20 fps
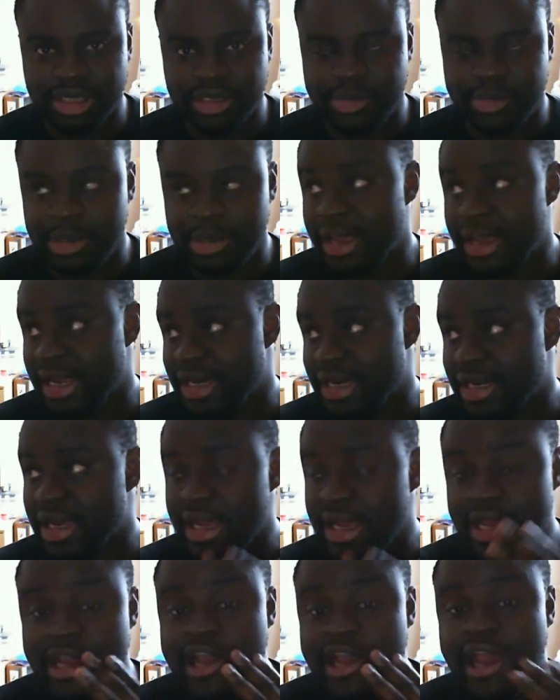are going to be made,
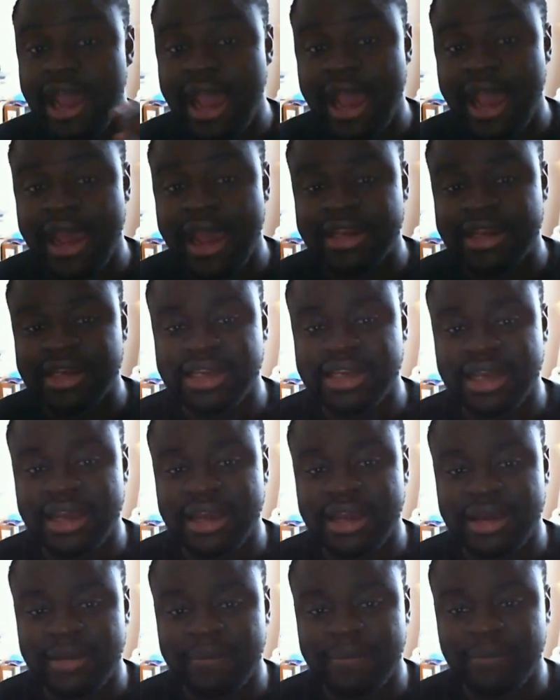and
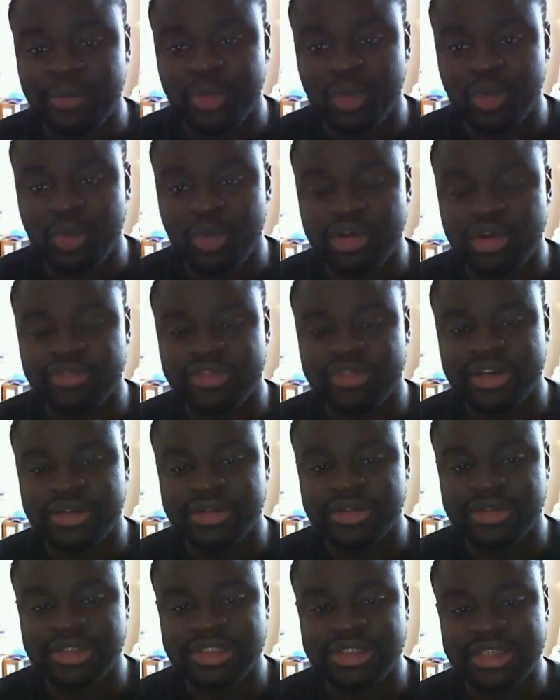one of
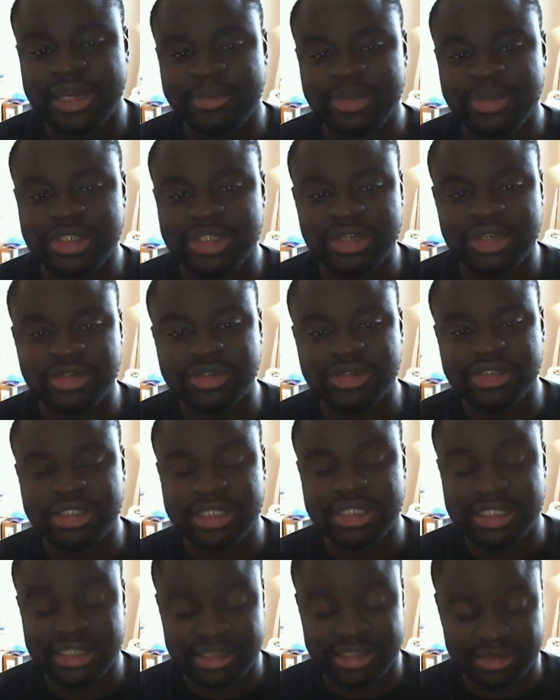those episodes
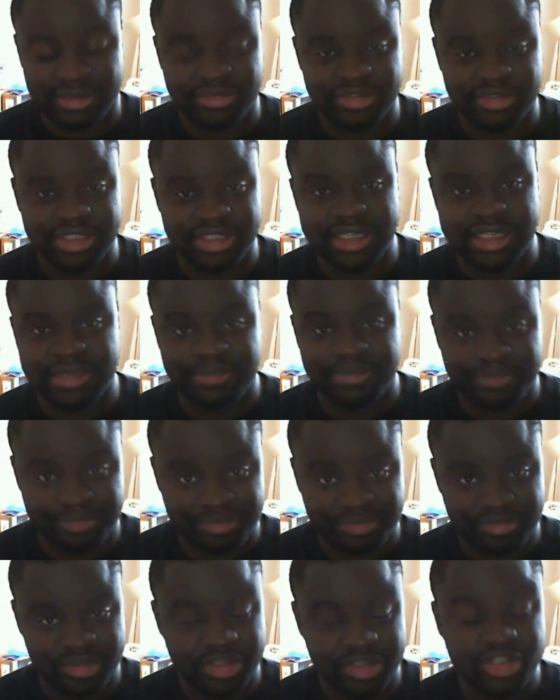is obviously
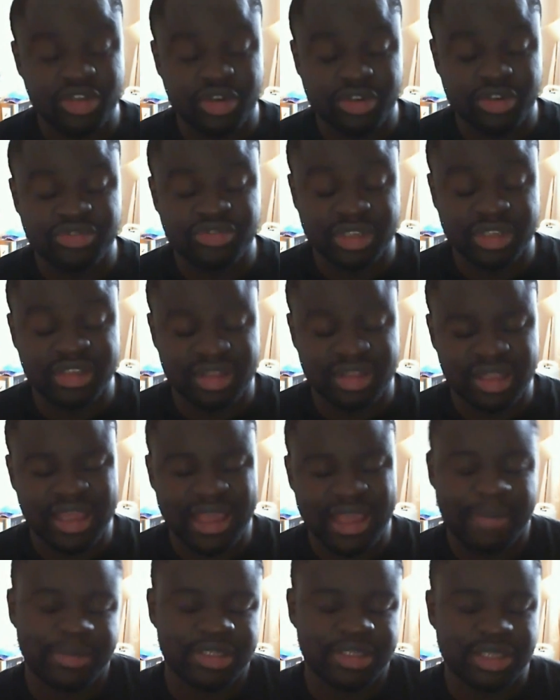the 200th
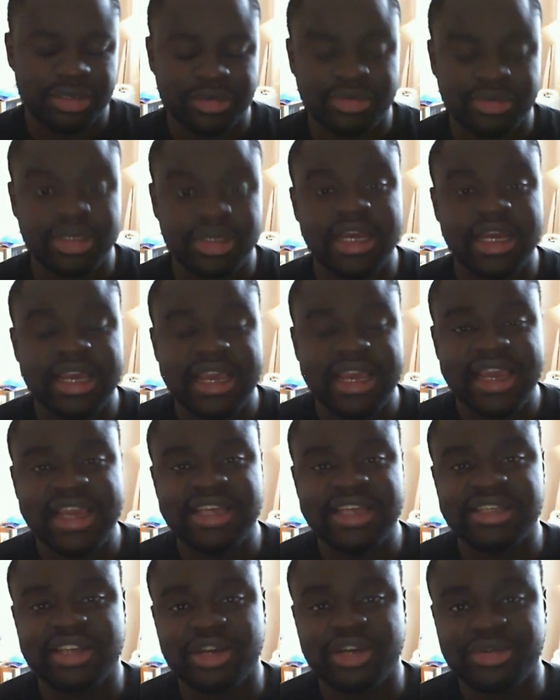episode
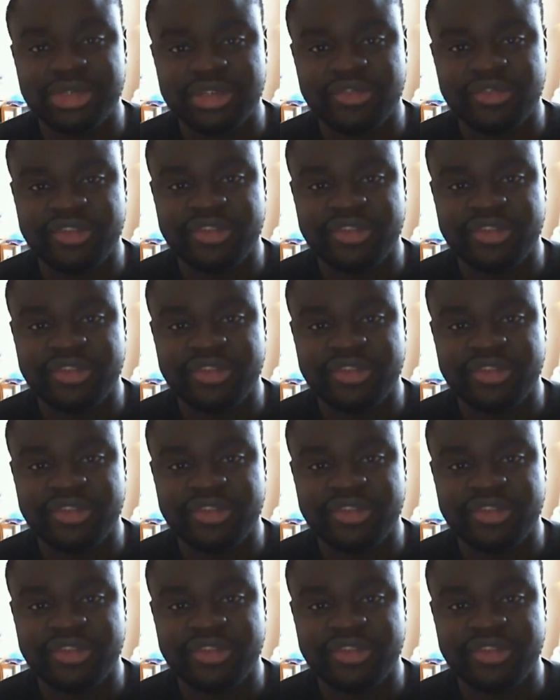is going to